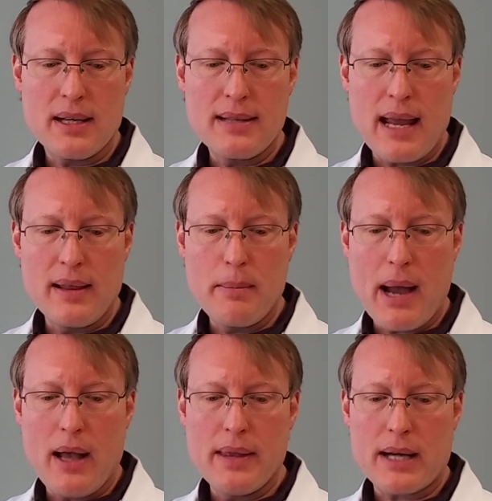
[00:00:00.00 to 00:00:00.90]
daily
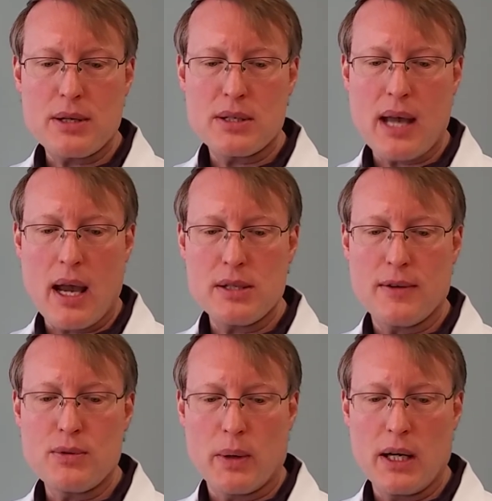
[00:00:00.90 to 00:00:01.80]
mild exercise
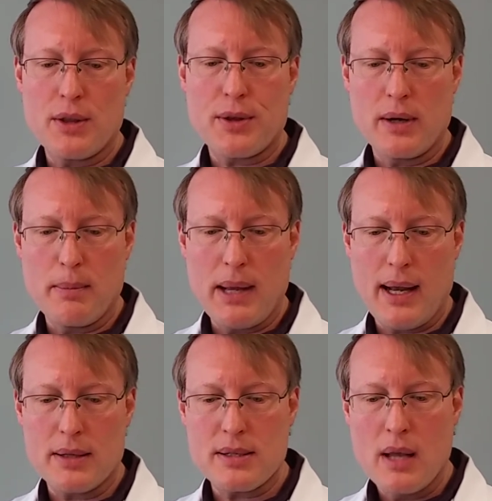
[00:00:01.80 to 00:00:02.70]
of 20 to 30
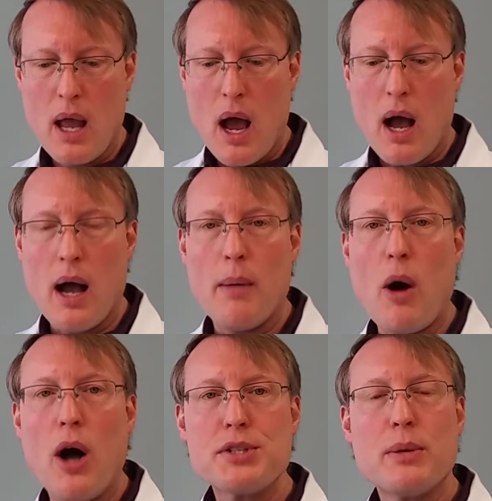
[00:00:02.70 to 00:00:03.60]
minutes,
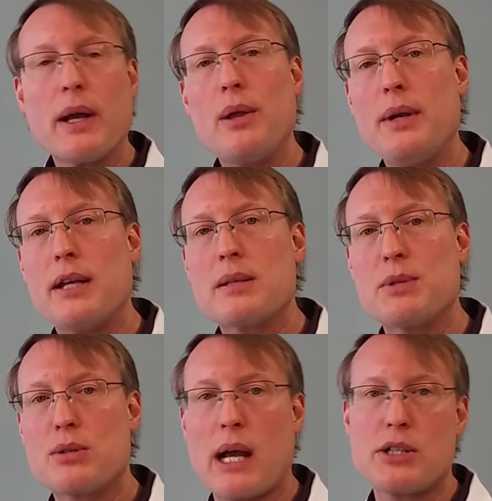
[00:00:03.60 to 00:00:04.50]
also including some
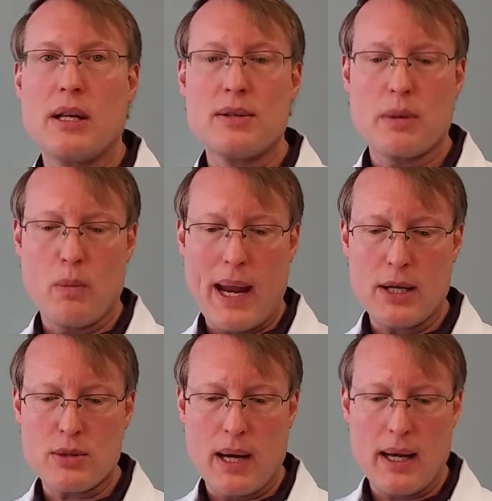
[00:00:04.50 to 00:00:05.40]
stretching, some weight
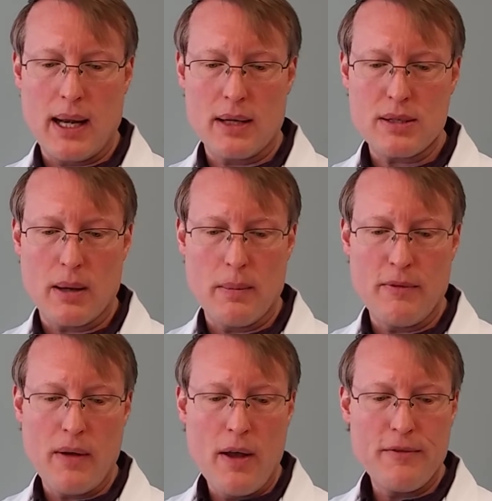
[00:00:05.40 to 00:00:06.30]
training, some
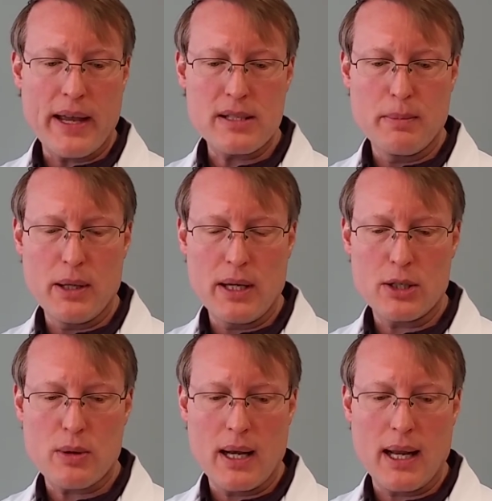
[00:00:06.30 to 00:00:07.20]
flexibility
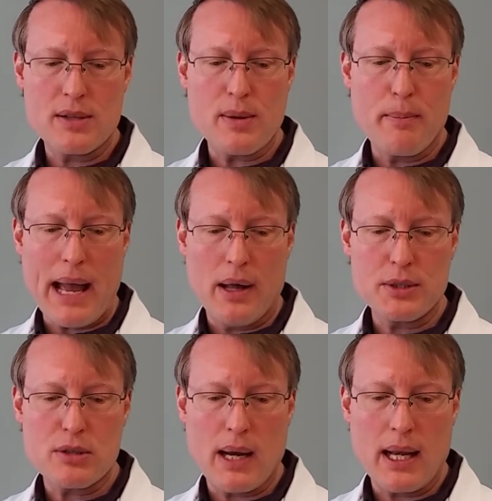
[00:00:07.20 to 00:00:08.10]
training, and some balance
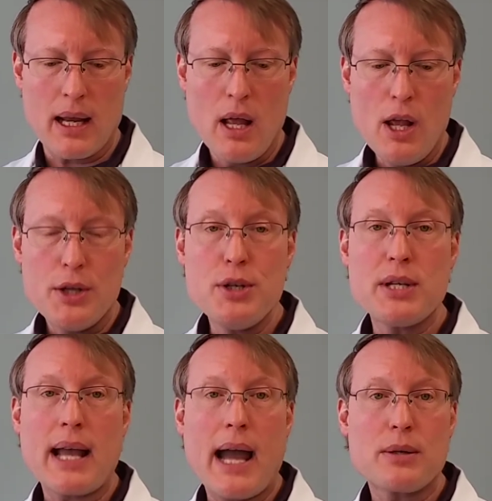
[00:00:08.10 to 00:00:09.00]
training,
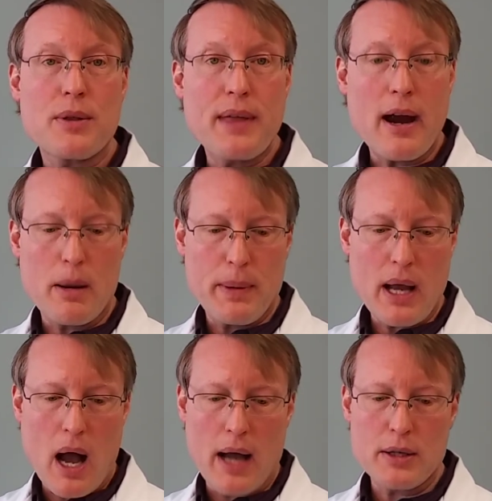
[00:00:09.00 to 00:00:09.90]
using hydrotherapy,
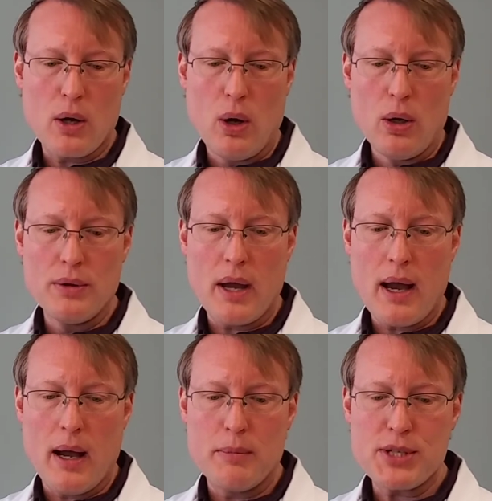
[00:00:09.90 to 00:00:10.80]
hot and cold
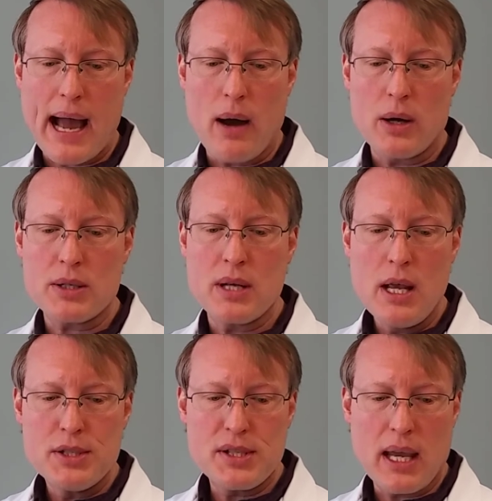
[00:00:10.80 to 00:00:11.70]
showers,
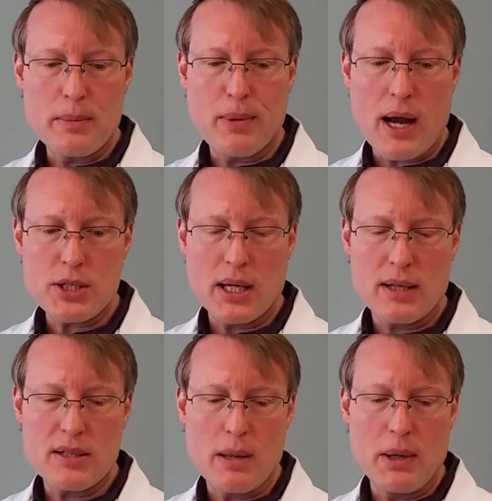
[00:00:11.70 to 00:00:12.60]
skin brushing,
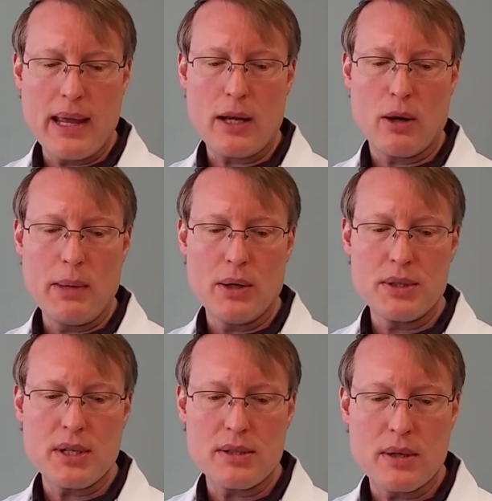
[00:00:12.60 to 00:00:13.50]
stimulate your immune
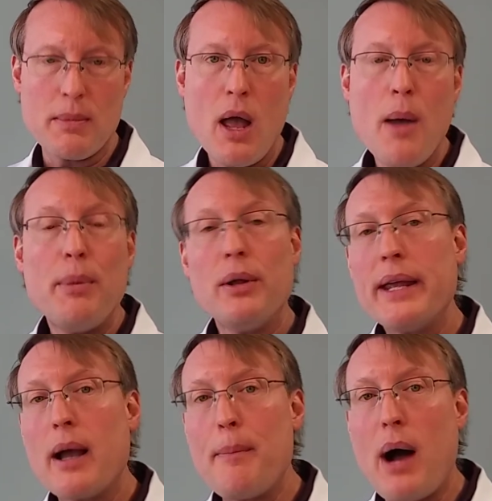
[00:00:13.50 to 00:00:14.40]
system, building
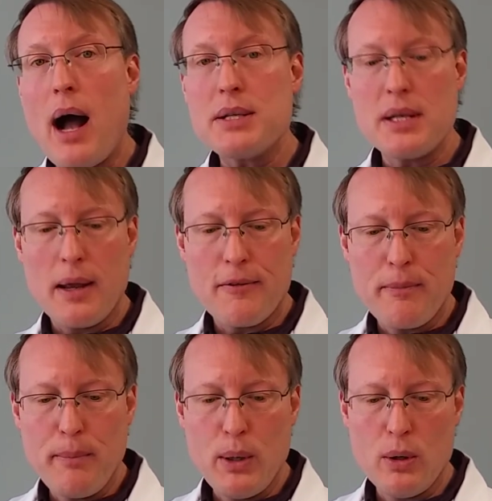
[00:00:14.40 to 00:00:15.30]
a positive
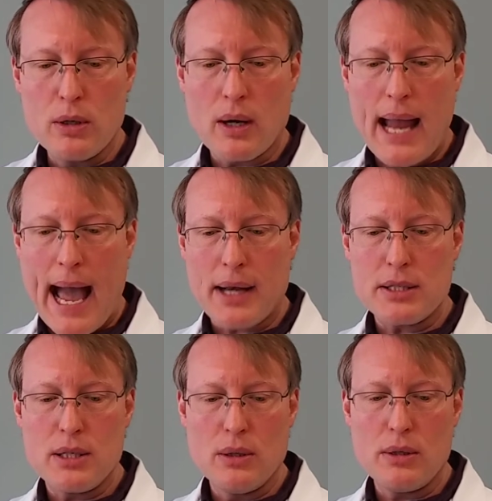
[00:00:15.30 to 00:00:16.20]
mood or
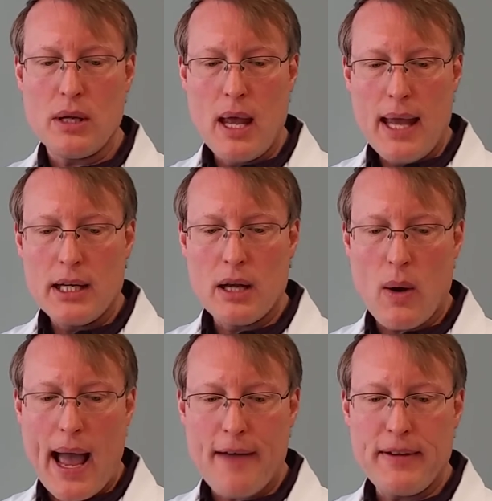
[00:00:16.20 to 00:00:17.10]
attitude,
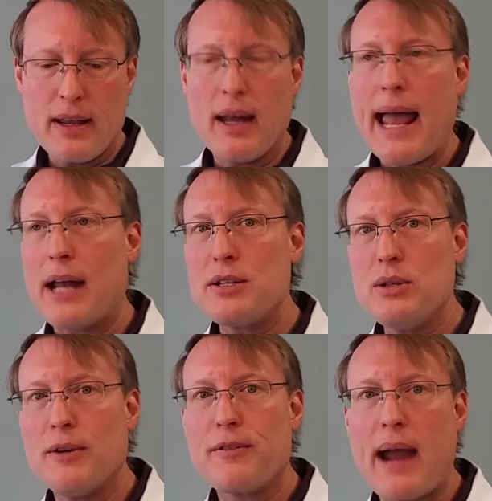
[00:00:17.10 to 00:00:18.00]
having an attitude
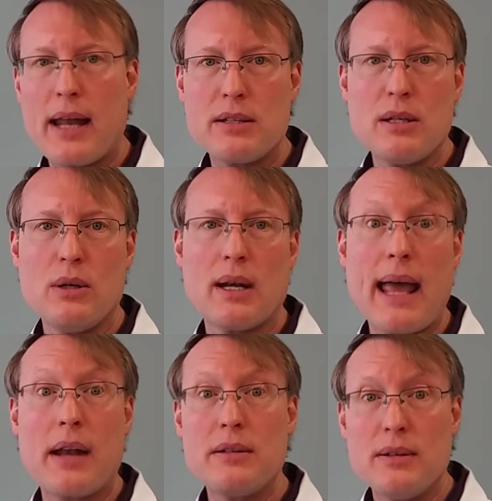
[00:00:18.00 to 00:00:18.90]
of gratitude, an
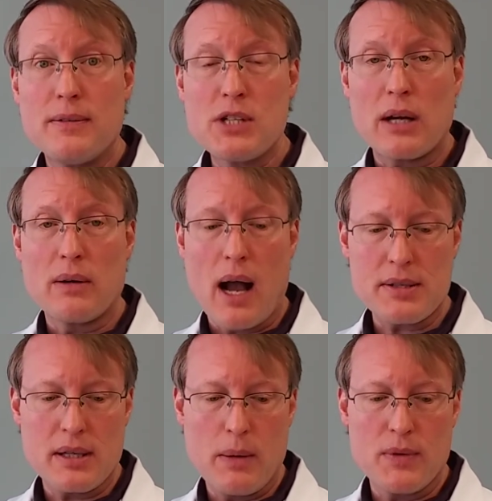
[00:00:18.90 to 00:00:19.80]
attitude of
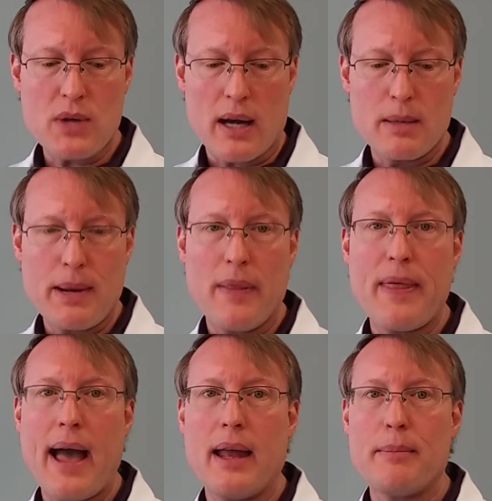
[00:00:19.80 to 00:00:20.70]
generosity. We've talked about
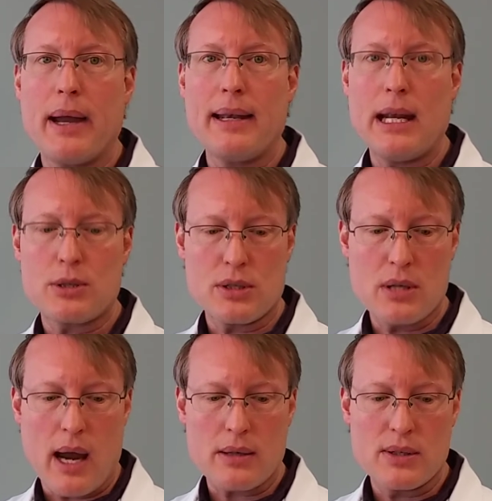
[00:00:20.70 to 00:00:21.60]
that in my Nature's
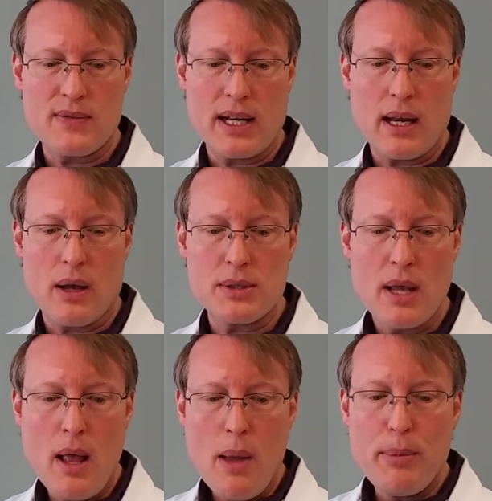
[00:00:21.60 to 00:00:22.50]
Doctors videos.
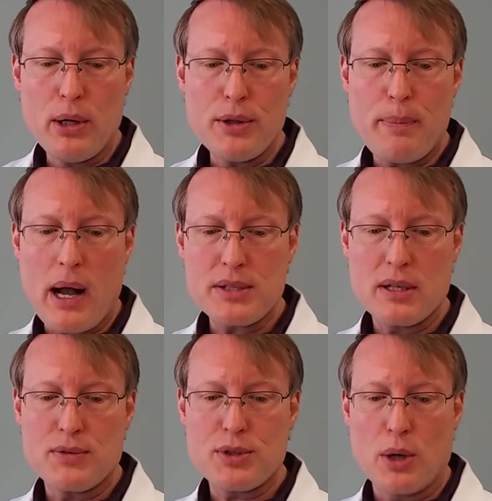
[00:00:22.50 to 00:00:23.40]
Build a
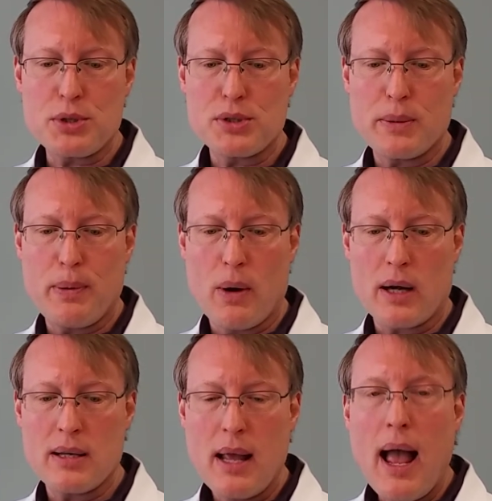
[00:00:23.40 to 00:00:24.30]
positive social
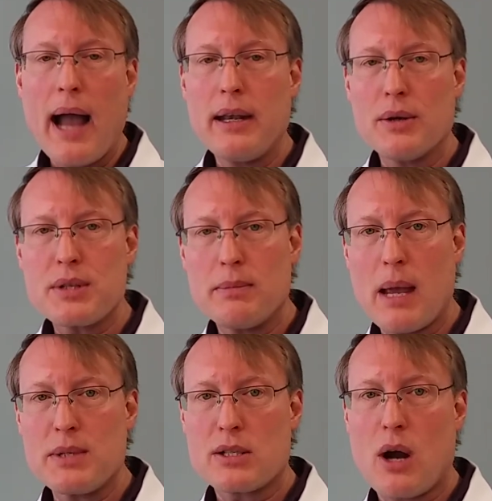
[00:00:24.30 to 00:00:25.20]
support. I know
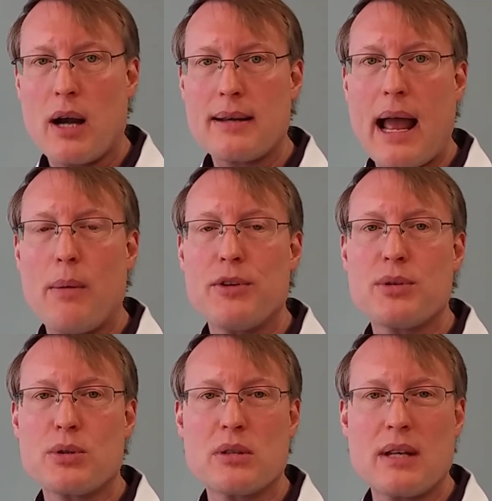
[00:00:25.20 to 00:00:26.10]
sometimes it's hard now with
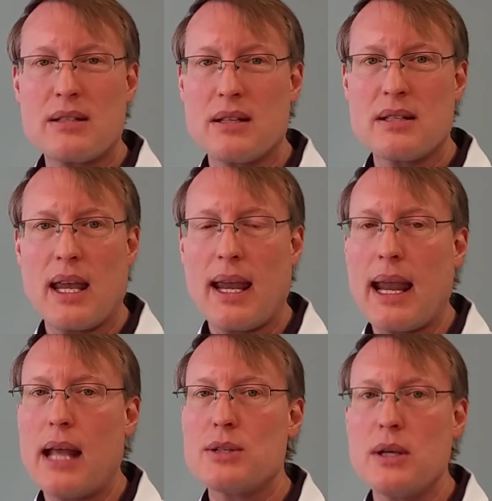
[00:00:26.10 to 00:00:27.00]
social distancing,
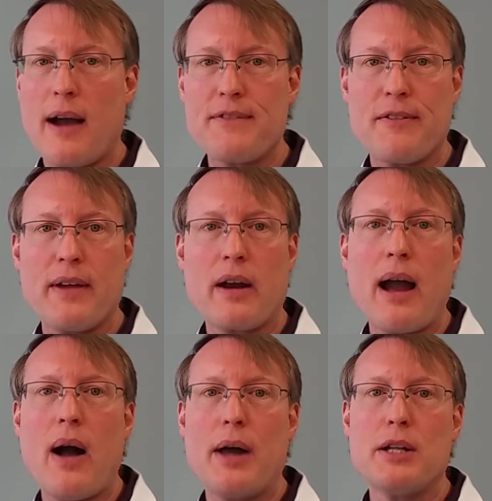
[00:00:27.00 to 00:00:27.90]
and so you have to figure
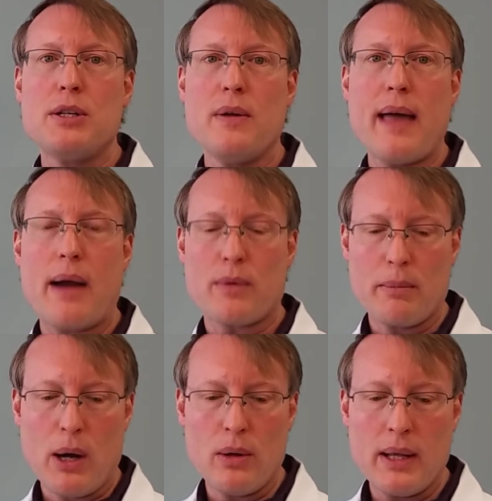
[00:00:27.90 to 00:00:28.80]
out how to do that
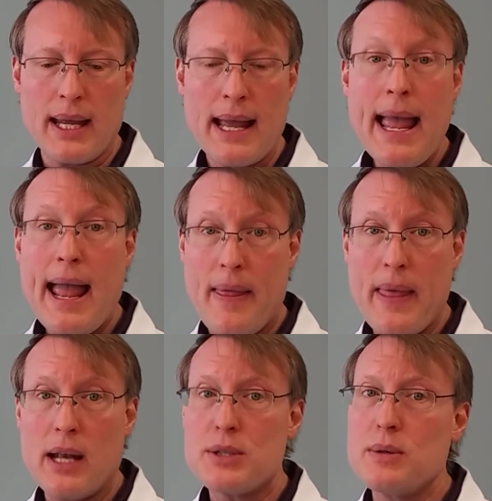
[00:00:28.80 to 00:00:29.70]
remotely, and
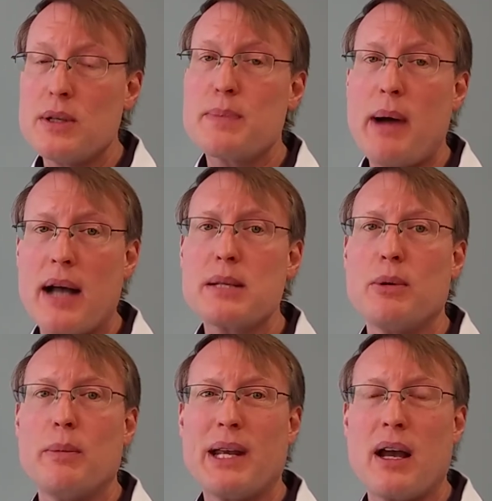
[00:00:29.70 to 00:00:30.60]
then as soon as
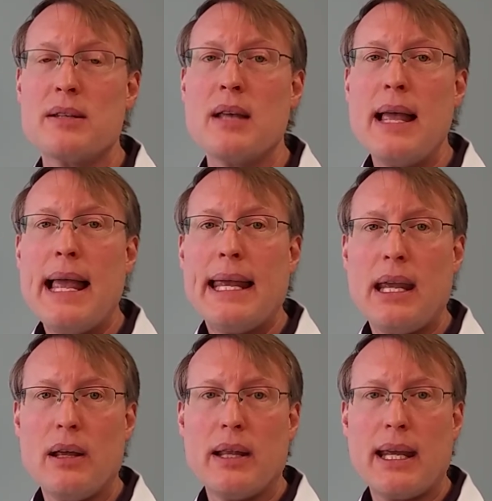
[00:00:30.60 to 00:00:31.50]
possible, because
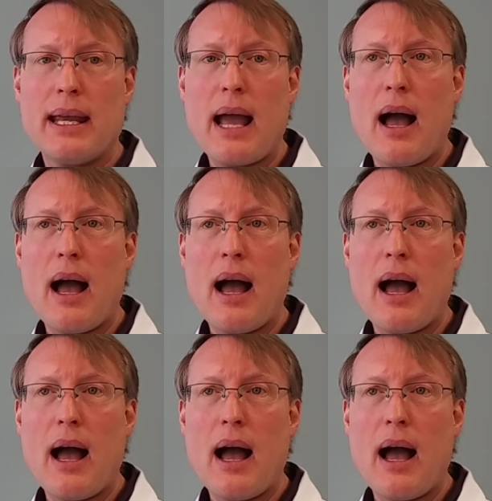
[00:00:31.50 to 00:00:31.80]
healing